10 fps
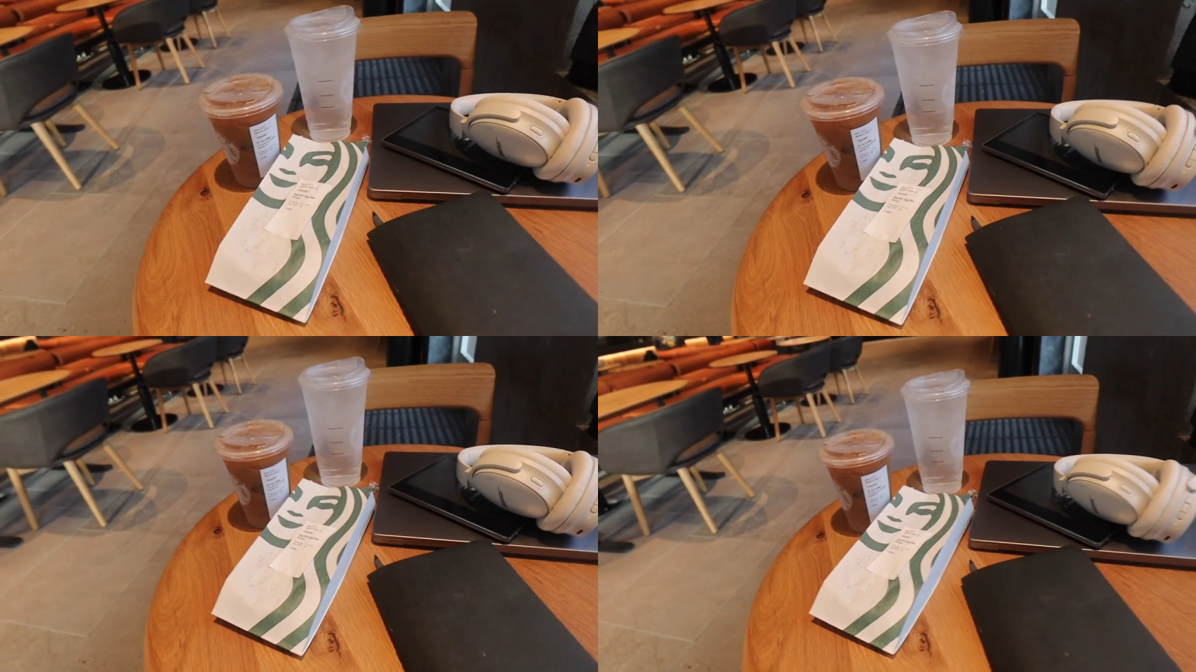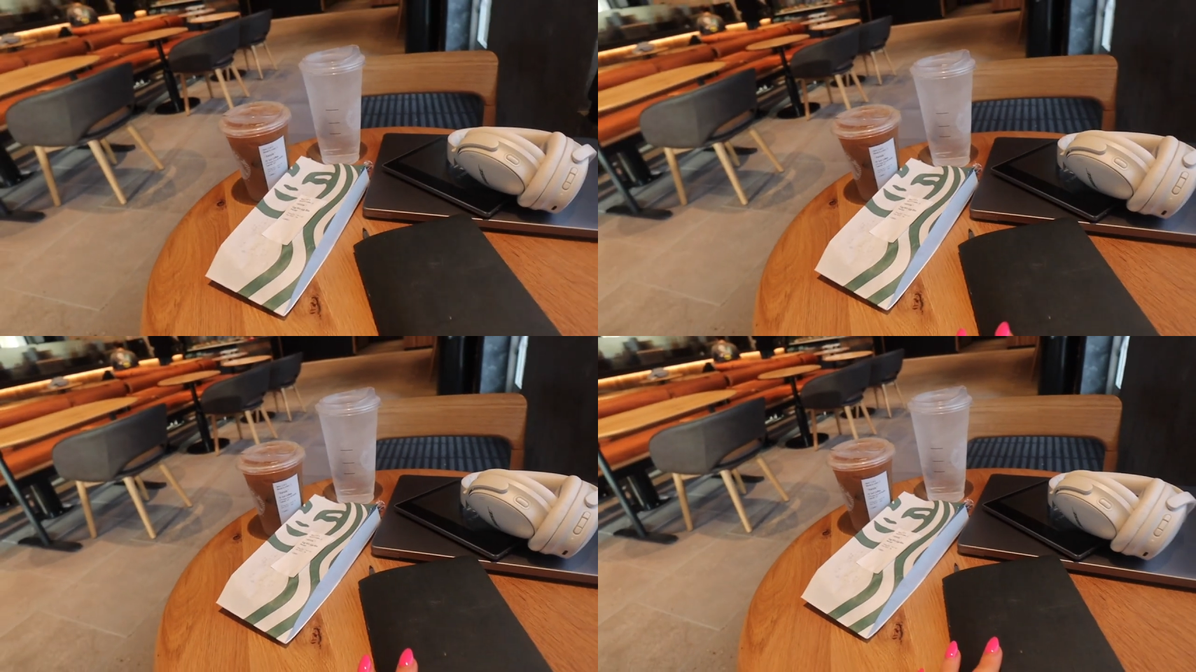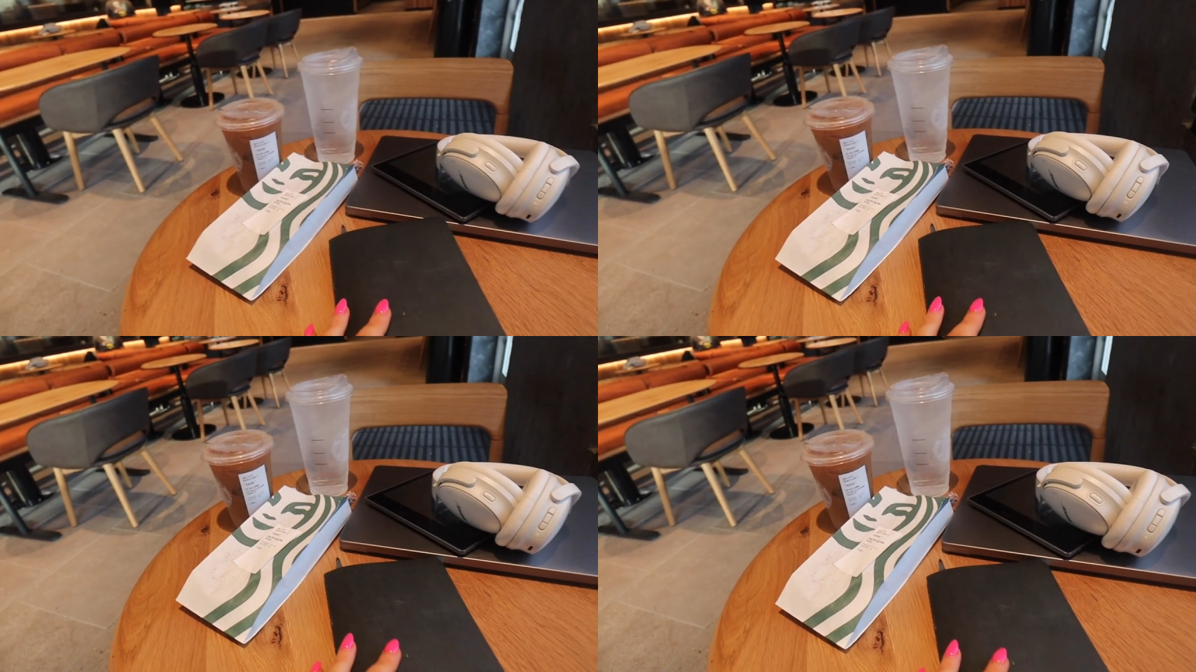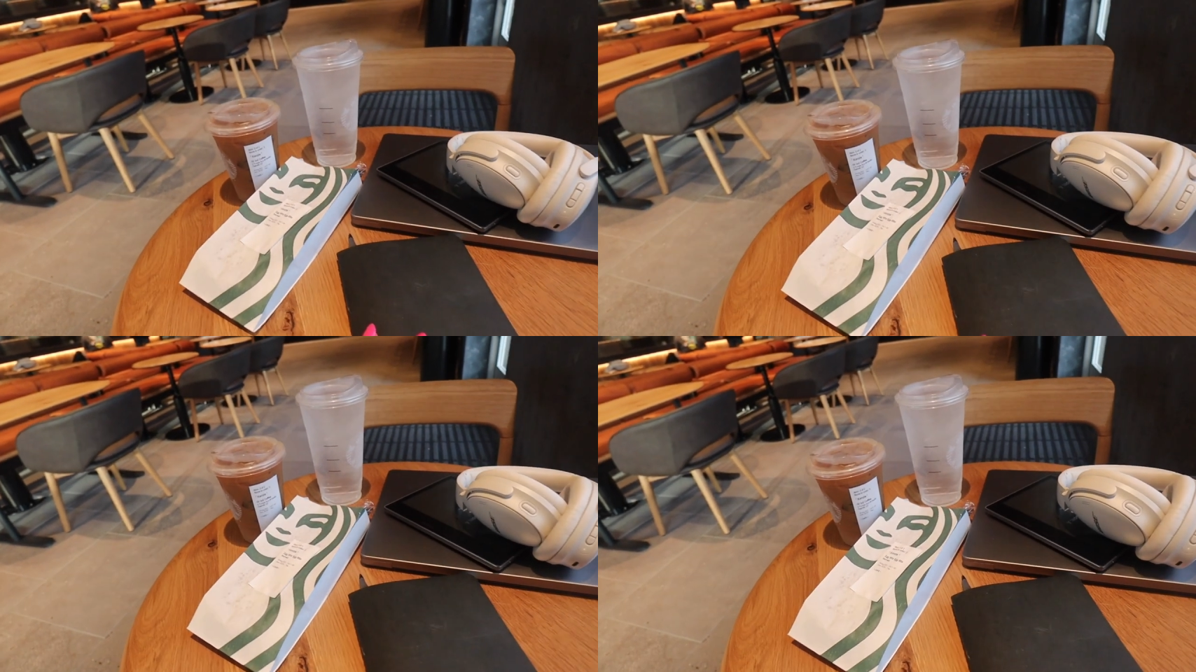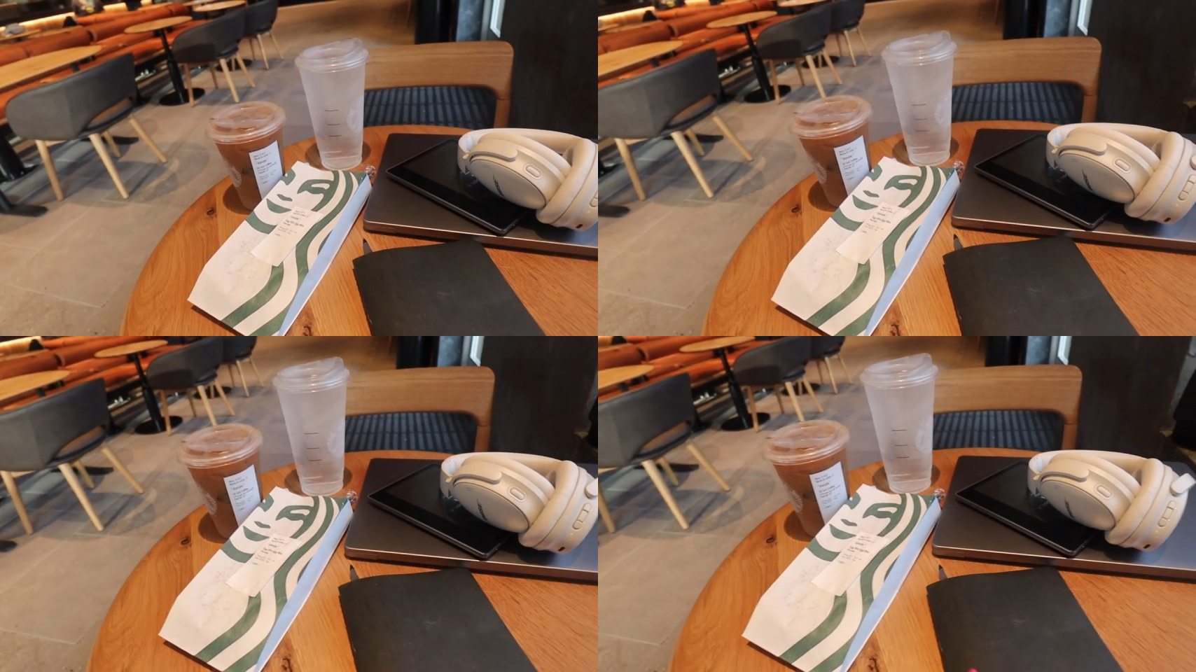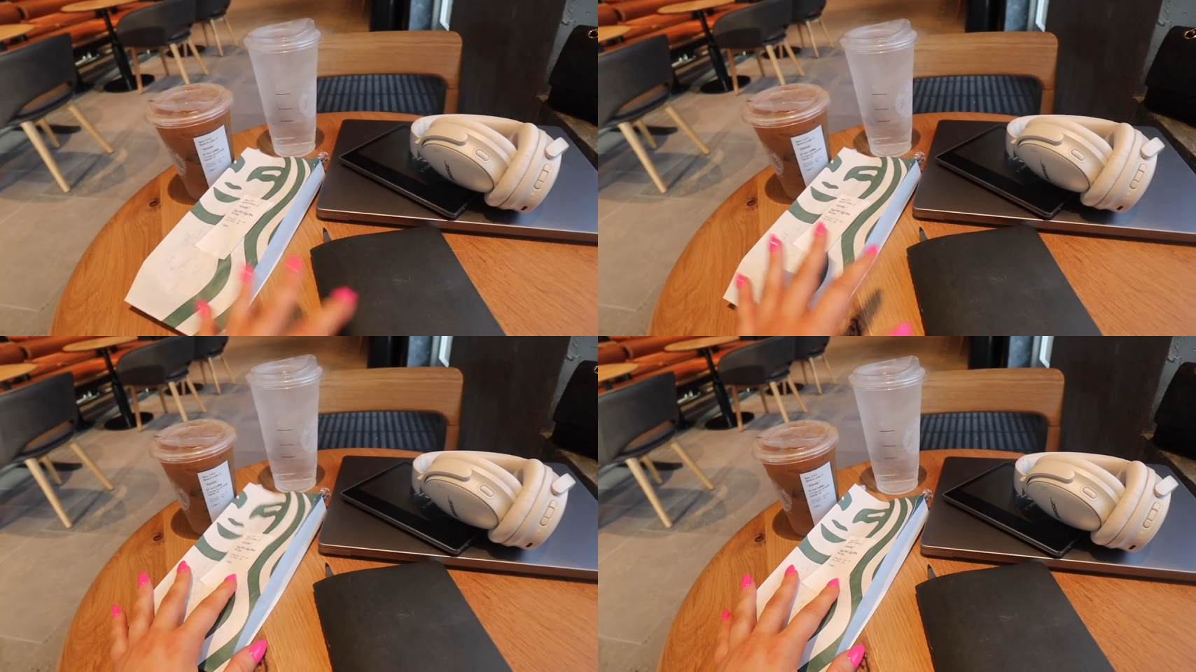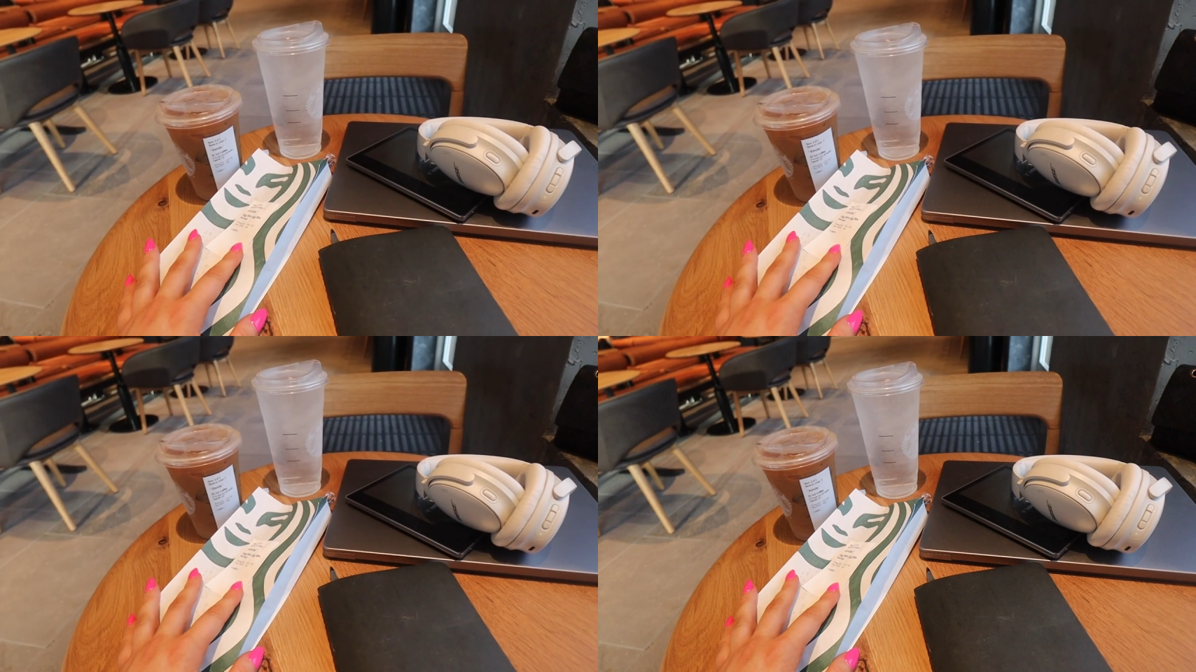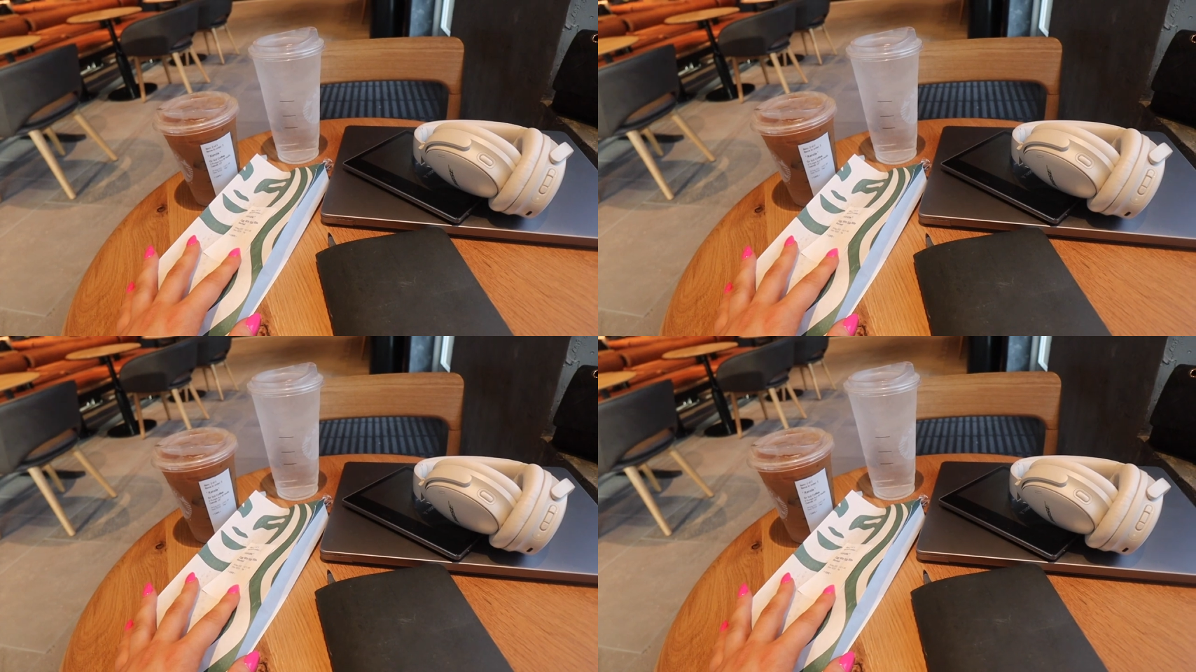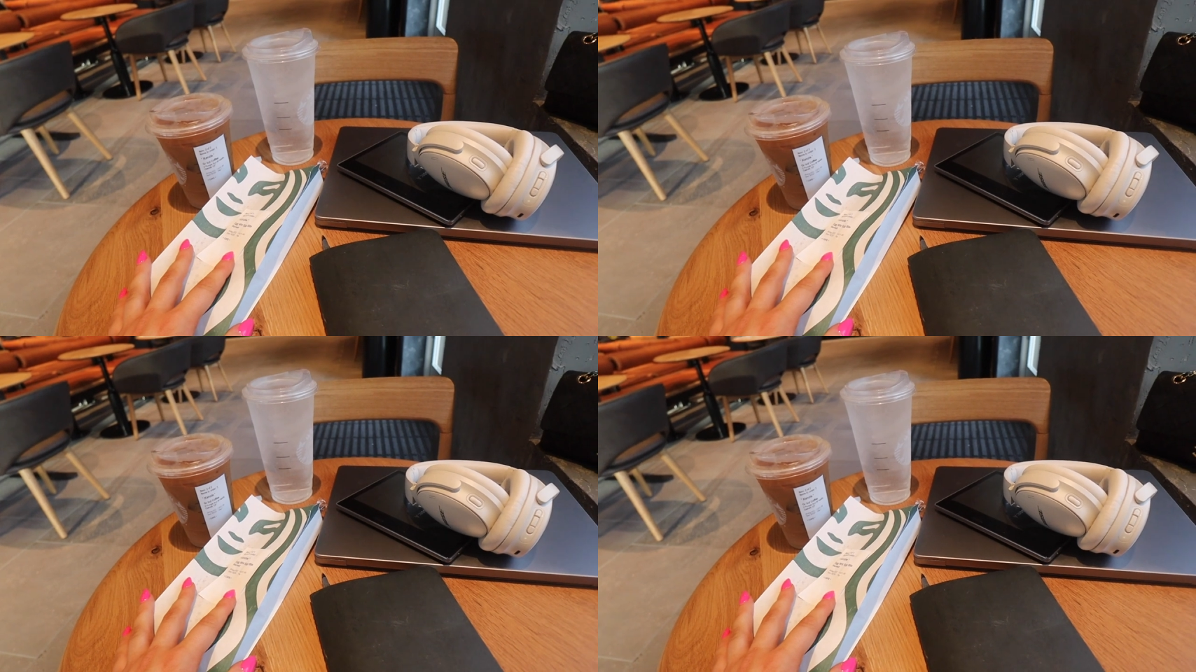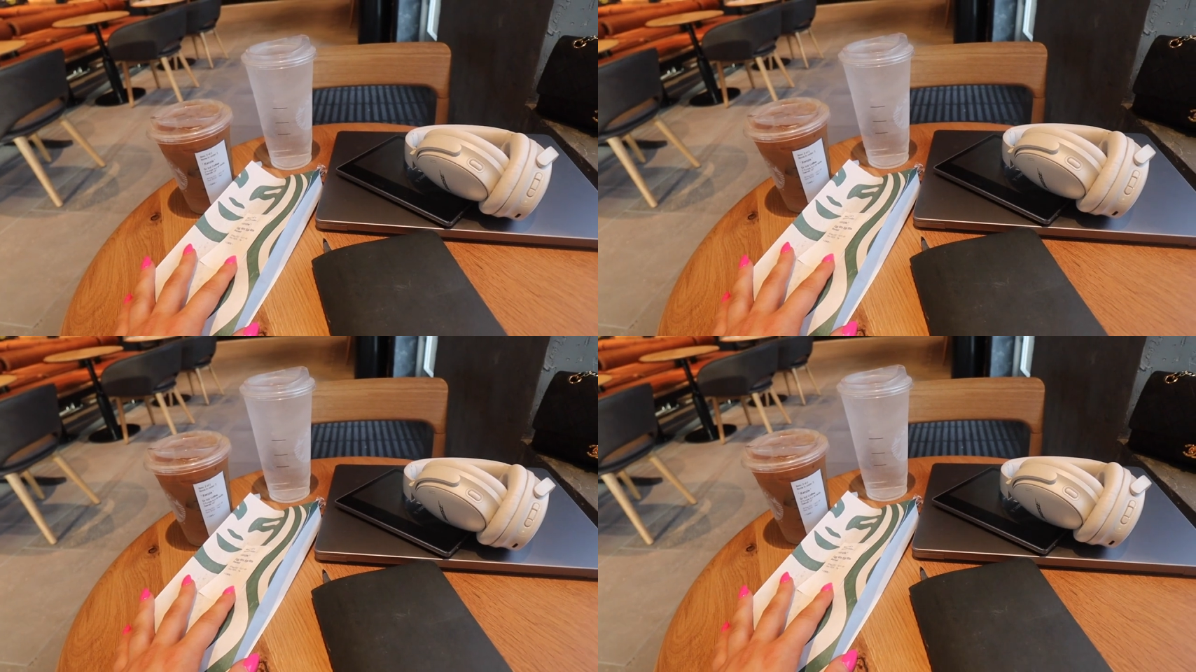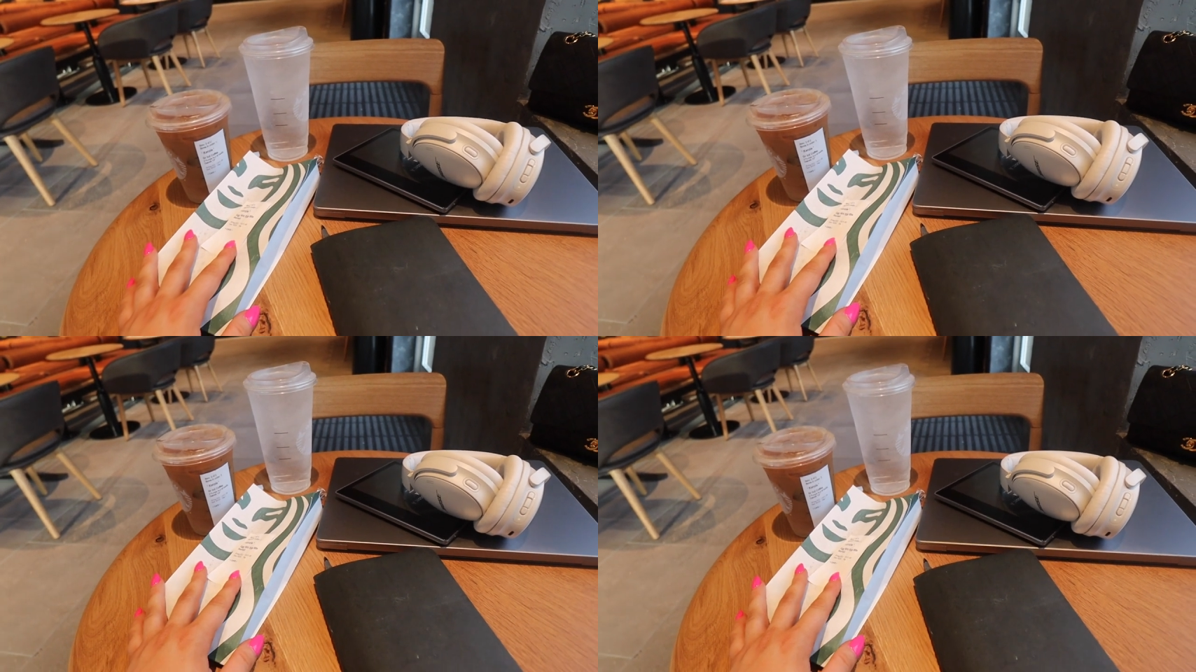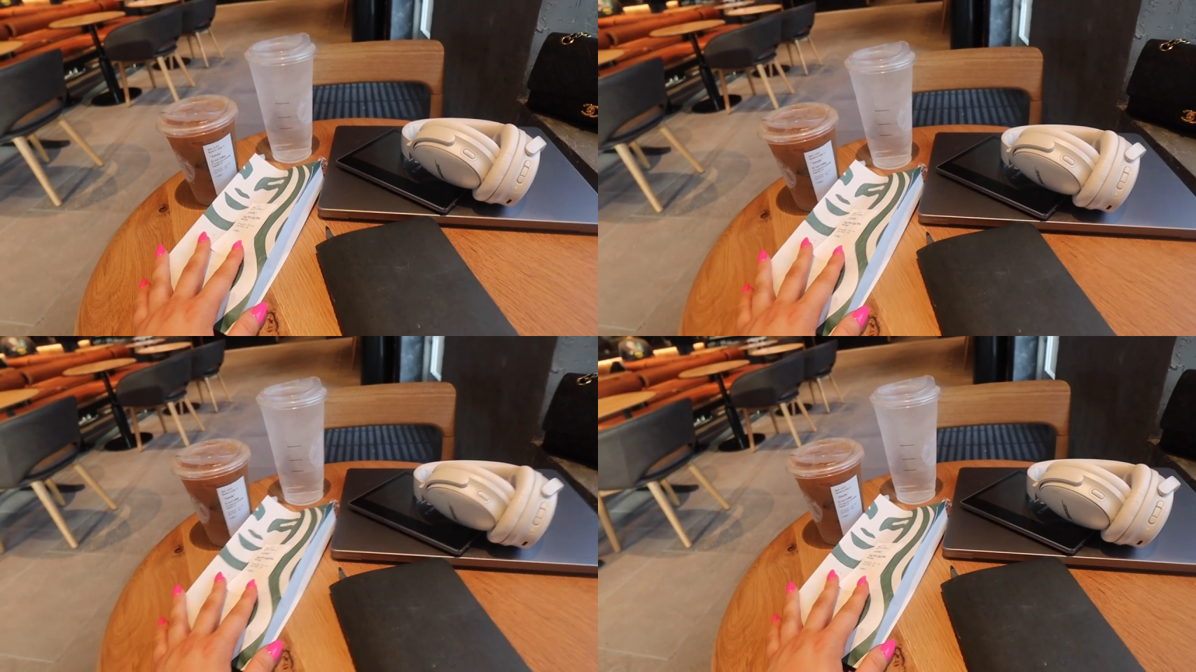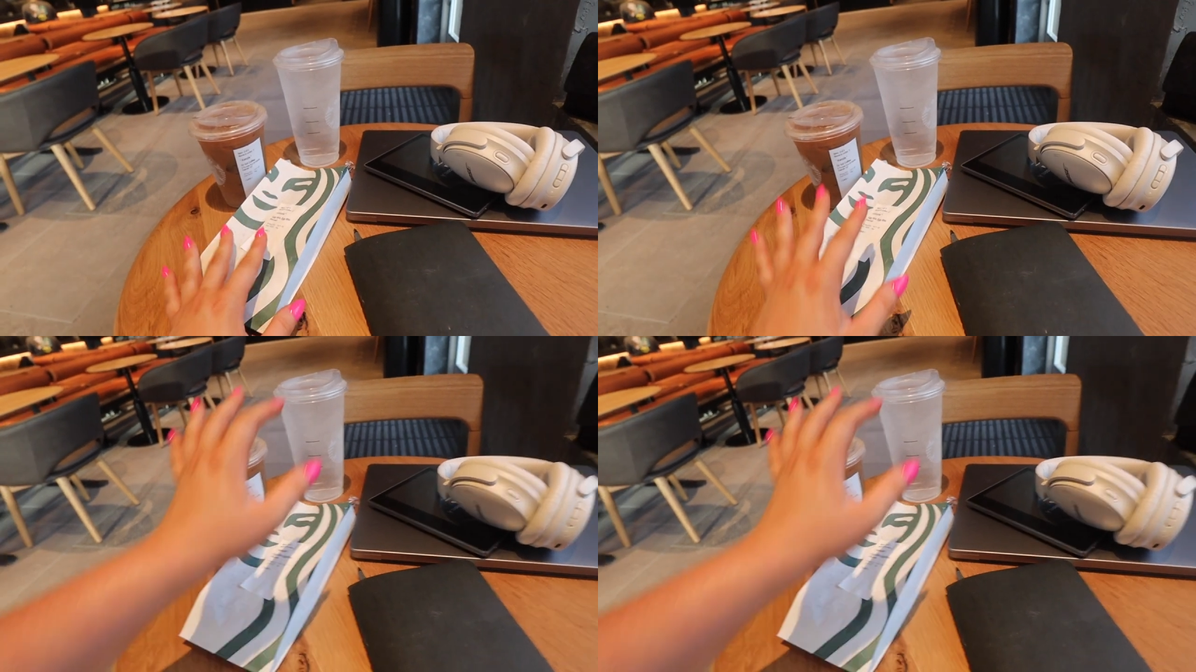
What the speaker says: [unreadable: no face in view]